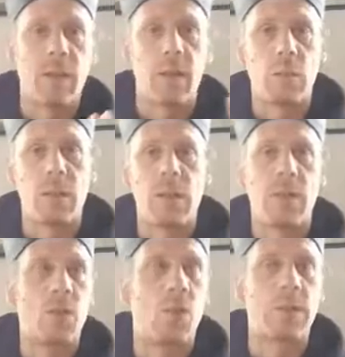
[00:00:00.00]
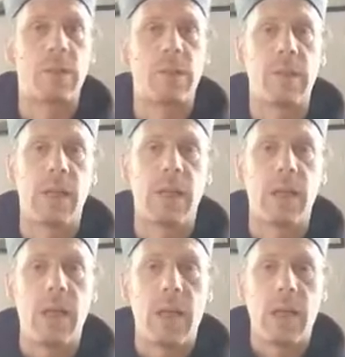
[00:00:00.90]
and local courses here,
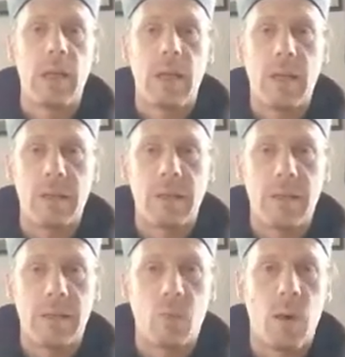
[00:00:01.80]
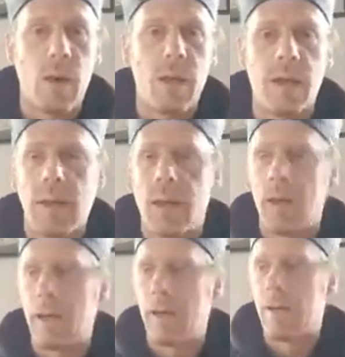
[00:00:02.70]
and that's why
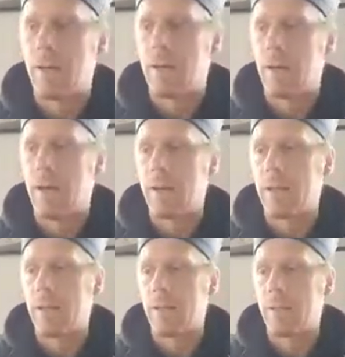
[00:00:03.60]
I